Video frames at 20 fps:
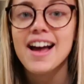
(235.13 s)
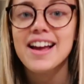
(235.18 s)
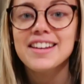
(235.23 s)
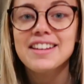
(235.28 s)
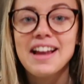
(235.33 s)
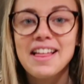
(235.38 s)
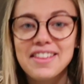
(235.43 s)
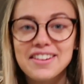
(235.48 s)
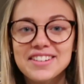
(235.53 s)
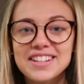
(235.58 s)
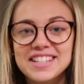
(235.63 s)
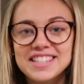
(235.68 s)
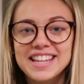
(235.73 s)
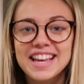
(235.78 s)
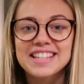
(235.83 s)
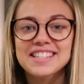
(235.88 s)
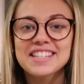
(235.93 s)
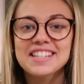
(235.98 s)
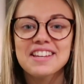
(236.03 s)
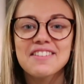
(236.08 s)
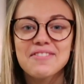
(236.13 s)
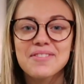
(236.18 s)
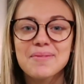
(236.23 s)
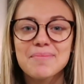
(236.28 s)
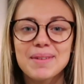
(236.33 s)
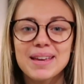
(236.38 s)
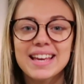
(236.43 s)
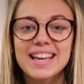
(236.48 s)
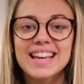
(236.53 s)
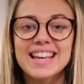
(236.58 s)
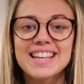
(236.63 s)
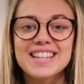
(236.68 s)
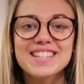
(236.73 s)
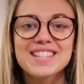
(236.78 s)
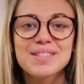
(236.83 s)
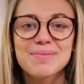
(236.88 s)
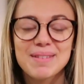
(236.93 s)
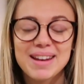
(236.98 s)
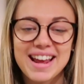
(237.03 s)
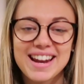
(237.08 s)
Another necessity for me
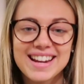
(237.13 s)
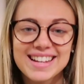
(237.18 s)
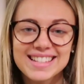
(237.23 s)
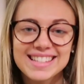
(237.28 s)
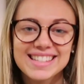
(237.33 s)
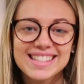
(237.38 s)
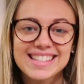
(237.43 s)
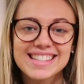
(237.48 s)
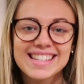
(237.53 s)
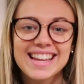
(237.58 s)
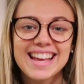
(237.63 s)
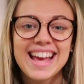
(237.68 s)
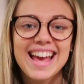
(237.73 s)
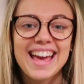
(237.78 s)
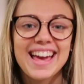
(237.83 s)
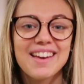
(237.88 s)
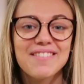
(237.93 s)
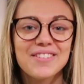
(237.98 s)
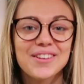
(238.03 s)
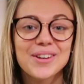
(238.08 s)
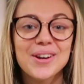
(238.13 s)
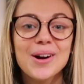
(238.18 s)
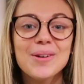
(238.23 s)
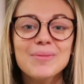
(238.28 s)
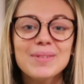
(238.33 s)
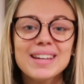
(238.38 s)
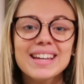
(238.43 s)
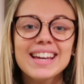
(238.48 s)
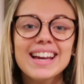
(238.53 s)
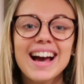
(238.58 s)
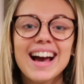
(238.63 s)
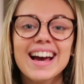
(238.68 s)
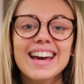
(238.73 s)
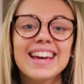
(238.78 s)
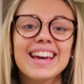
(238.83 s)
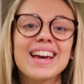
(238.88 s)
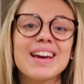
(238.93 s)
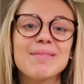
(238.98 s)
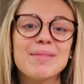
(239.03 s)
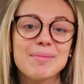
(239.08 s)
is bananas. If you know me, I
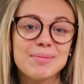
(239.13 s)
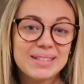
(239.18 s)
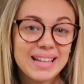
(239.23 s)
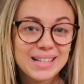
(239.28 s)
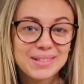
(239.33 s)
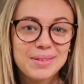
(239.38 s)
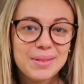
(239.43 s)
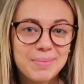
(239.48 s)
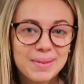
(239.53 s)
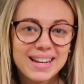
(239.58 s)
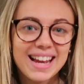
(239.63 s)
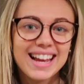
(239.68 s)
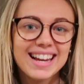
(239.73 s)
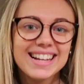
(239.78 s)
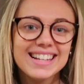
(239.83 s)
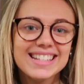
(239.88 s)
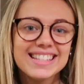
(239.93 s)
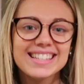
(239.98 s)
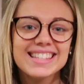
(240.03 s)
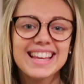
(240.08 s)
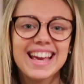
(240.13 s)
am obsessed with bananas,